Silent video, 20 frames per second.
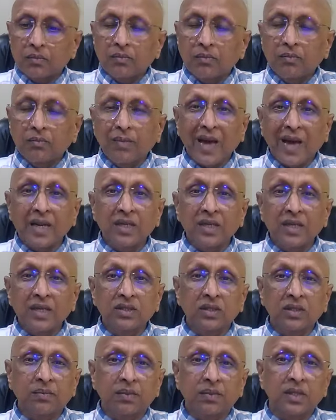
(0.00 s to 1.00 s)

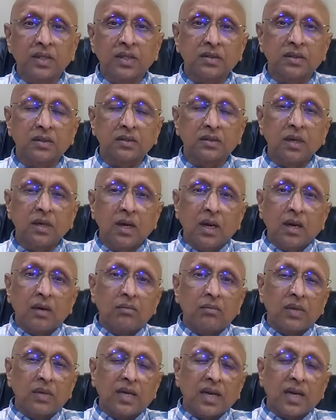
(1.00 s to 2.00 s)
manage the pains,
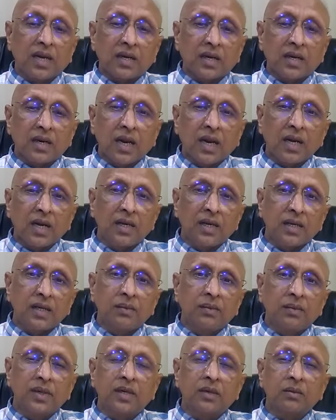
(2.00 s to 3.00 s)
but at night
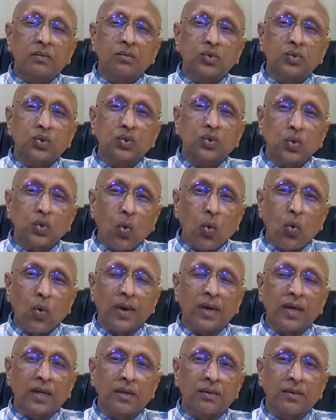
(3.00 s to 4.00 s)
it becomes so
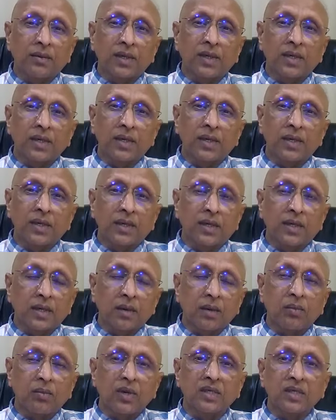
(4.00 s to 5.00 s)
aggravated, it
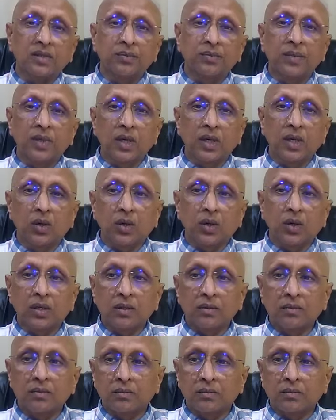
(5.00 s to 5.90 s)
troubles me a lot."